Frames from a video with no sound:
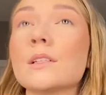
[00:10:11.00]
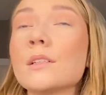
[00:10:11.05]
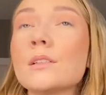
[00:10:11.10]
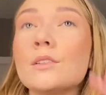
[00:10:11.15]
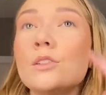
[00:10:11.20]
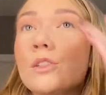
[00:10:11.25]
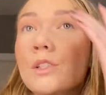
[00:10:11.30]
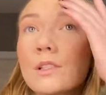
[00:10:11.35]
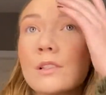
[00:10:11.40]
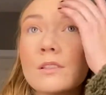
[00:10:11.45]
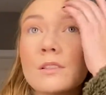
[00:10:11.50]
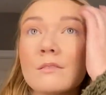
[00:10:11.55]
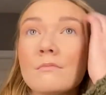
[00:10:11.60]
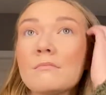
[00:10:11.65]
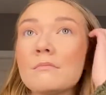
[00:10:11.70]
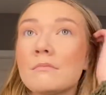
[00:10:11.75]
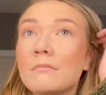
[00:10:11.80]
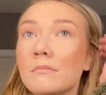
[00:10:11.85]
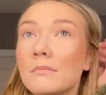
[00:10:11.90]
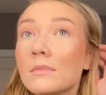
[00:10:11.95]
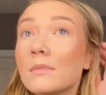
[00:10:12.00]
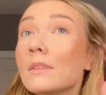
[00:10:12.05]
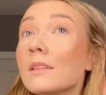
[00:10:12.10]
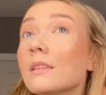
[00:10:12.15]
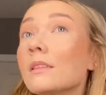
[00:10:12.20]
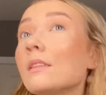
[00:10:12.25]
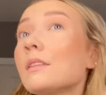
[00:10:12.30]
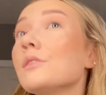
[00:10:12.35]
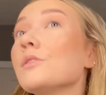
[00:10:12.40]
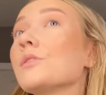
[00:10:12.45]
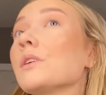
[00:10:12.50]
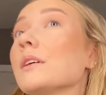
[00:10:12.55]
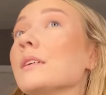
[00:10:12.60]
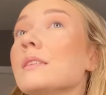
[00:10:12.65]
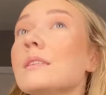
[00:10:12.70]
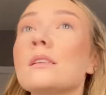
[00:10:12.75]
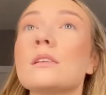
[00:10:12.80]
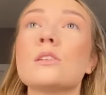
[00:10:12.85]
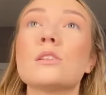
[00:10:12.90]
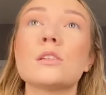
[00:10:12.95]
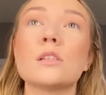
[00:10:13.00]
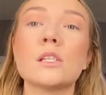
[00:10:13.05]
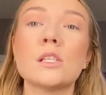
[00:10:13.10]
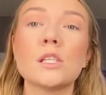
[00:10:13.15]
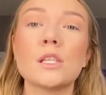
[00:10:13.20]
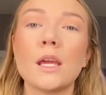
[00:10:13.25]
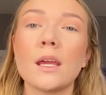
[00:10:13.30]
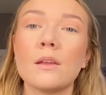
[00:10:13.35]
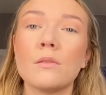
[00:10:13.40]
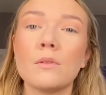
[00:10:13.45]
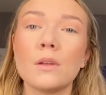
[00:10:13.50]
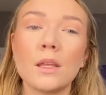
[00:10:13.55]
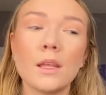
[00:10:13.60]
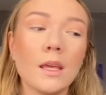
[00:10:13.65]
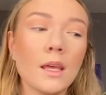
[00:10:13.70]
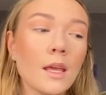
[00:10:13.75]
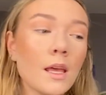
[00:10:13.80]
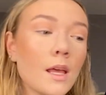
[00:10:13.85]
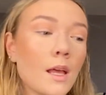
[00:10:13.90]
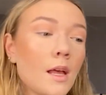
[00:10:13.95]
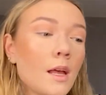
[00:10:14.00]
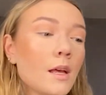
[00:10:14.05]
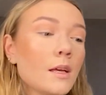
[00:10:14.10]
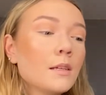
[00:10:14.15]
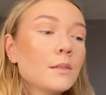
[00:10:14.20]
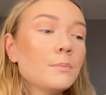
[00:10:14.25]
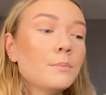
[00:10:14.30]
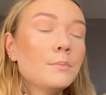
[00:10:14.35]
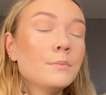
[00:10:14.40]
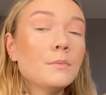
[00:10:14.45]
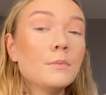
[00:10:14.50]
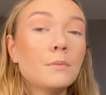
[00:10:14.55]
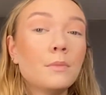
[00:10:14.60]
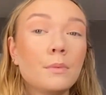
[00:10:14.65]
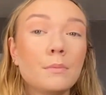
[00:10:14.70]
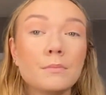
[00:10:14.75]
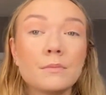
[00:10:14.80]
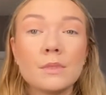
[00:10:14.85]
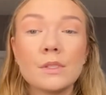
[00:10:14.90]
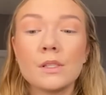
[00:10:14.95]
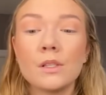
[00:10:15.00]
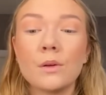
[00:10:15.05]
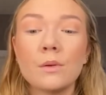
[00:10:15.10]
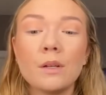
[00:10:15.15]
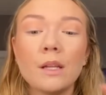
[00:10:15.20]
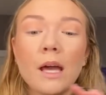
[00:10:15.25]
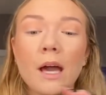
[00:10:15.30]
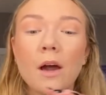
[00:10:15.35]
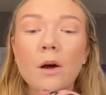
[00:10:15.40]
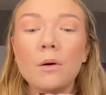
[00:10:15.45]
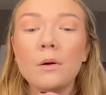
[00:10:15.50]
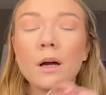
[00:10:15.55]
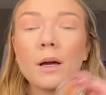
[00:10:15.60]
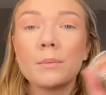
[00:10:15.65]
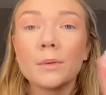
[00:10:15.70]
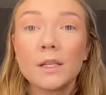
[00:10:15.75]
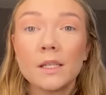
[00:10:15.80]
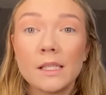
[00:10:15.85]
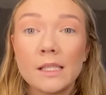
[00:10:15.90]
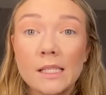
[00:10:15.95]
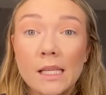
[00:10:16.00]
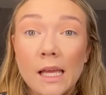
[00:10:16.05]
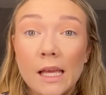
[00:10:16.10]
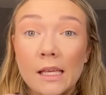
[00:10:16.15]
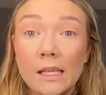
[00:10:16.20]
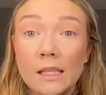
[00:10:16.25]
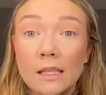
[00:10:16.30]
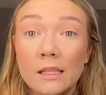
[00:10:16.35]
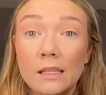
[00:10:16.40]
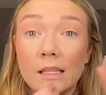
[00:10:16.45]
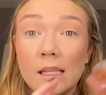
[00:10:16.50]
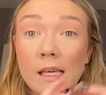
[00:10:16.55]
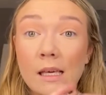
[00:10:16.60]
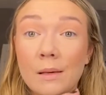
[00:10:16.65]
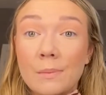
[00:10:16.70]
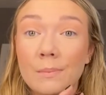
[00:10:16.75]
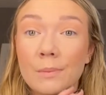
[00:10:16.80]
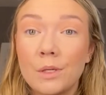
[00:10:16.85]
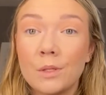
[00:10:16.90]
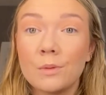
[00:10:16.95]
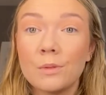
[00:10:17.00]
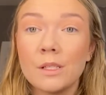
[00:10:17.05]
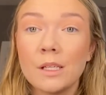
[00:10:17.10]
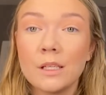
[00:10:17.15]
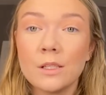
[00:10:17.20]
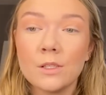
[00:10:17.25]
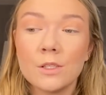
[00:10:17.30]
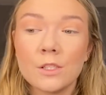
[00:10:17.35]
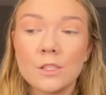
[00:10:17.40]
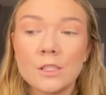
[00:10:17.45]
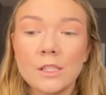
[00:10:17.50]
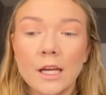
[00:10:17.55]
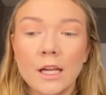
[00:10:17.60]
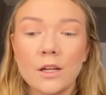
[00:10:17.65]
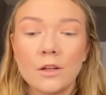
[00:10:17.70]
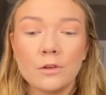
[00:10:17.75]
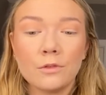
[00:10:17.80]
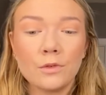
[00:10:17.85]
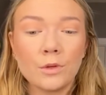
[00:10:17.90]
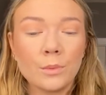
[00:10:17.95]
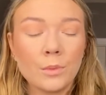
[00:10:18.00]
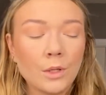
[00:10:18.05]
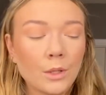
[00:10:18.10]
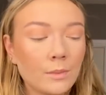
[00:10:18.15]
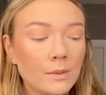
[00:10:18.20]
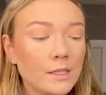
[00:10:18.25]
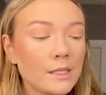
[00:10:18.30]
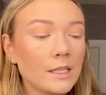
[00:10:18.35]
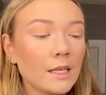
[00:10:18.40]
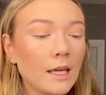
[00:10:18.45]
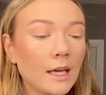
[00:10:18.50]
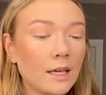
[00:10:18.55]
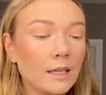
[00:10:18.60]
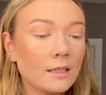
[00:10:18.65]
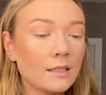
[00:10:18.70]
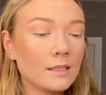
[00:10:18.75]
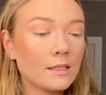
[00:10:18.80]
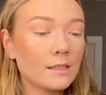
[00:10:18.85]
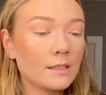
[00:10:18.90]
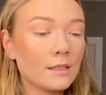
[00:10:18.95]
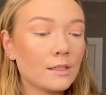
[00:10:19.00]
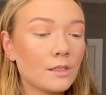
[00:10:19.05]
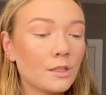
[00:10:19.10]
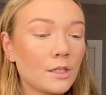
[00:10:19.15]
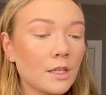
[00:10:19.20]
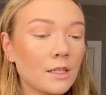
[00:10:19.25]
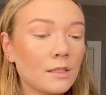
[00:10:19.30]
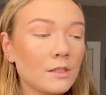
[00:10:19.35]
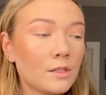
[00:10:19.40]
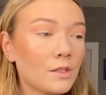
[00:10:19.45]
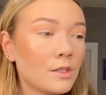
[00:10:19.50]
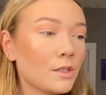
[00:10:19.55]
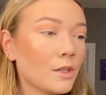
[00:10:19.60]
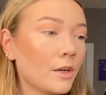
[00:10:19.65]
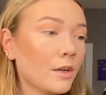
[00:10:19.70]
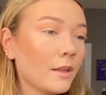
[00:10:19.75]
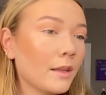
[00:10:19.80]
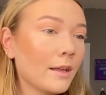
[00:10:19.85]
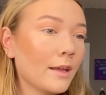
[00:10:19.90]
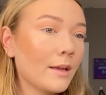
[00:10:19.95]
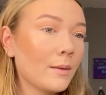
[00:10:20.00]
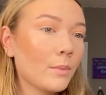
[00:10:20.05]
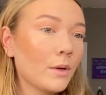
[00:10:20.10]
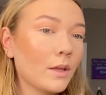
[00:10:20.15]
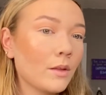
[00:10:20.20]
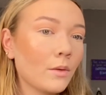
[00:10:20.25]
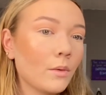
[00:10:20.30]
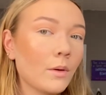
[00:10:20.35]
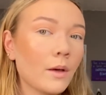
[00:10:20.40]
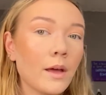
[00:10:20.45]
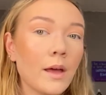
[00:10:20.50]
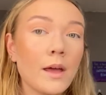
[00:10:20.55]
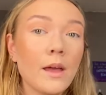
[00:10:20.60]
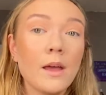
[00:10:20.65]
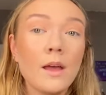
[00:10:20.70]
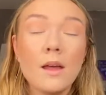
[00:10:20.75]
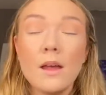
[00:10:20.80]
Just the transition shade, really. So now I'm going to take the Moon Dust Shadow from Urban Decay. This is the shade Starlight, by the way.